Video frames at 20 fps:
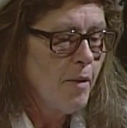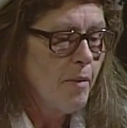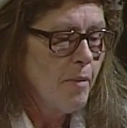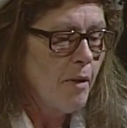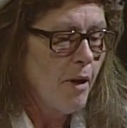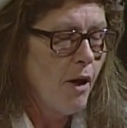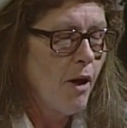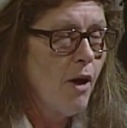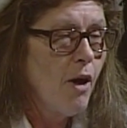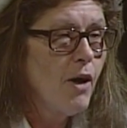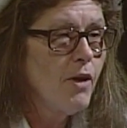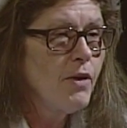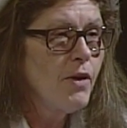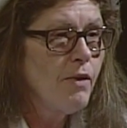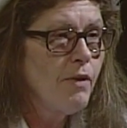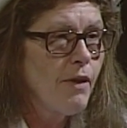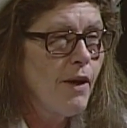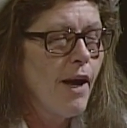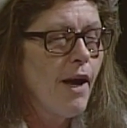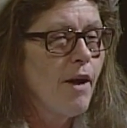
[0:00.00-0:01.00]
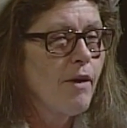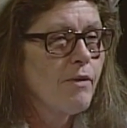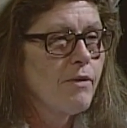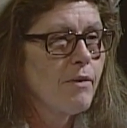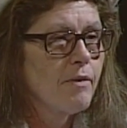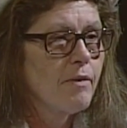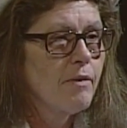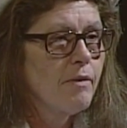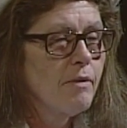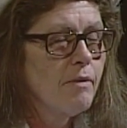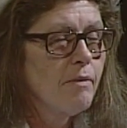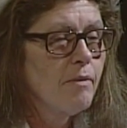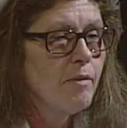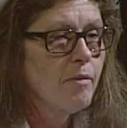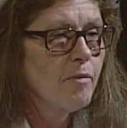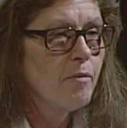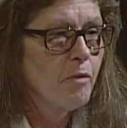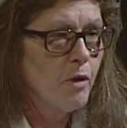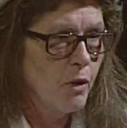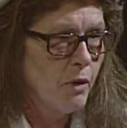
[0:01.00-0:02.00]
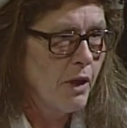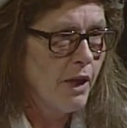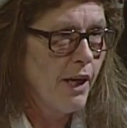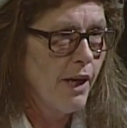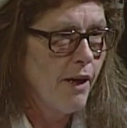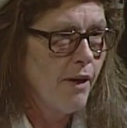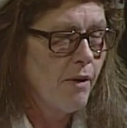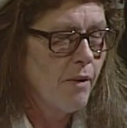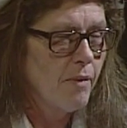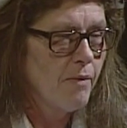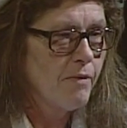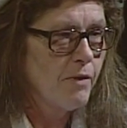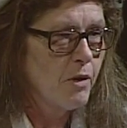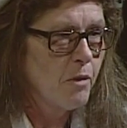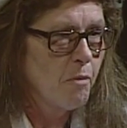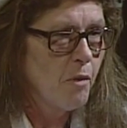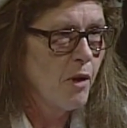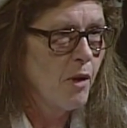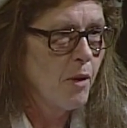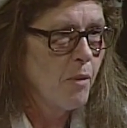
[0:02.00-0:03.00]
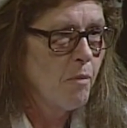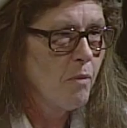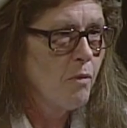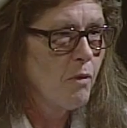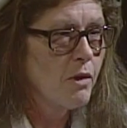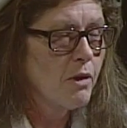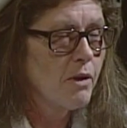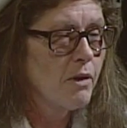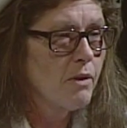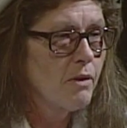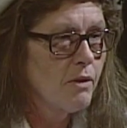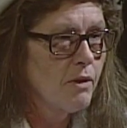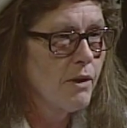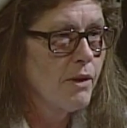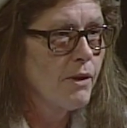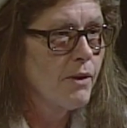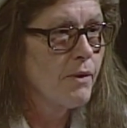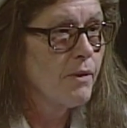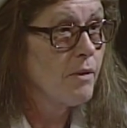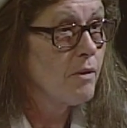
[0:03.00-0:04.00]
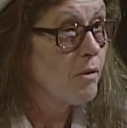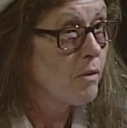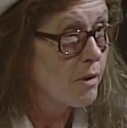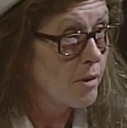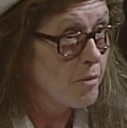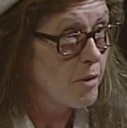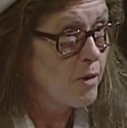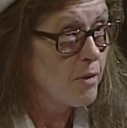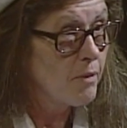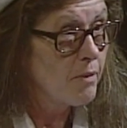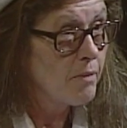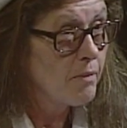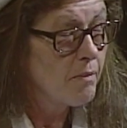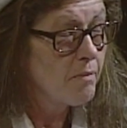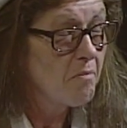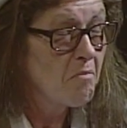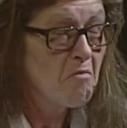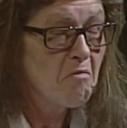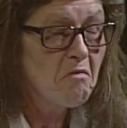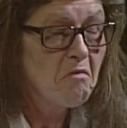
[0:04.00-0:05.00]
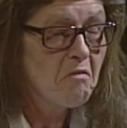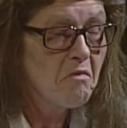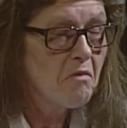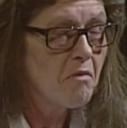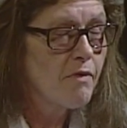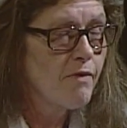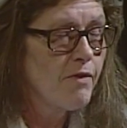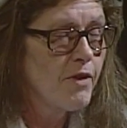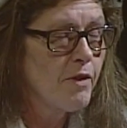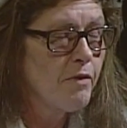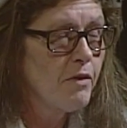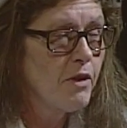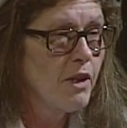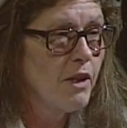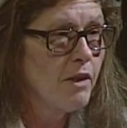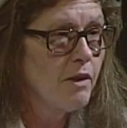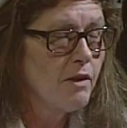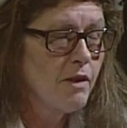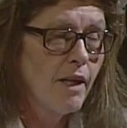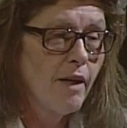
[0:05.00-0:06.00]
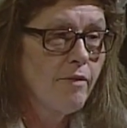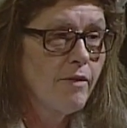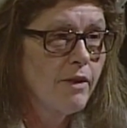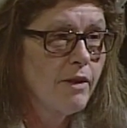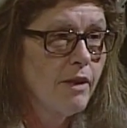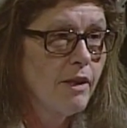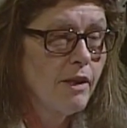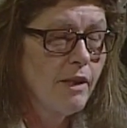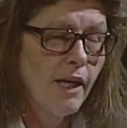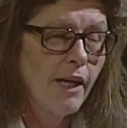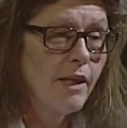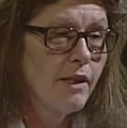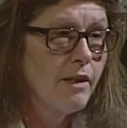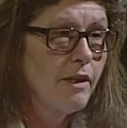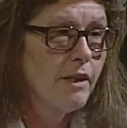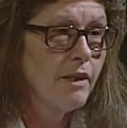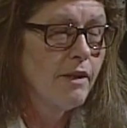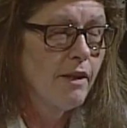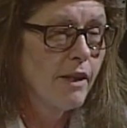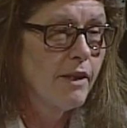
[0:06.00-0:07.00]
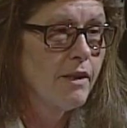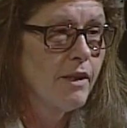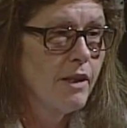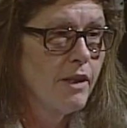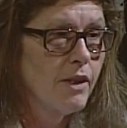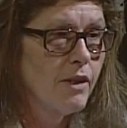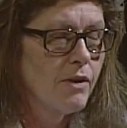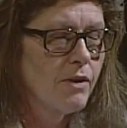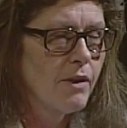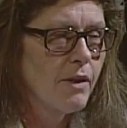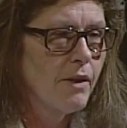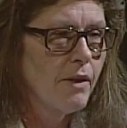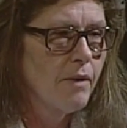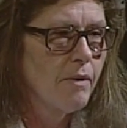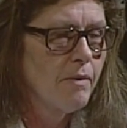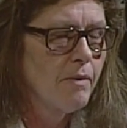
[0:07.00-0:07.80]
100,000 milk count for sperm was considered normal 15, 17, 18, 19 years ago.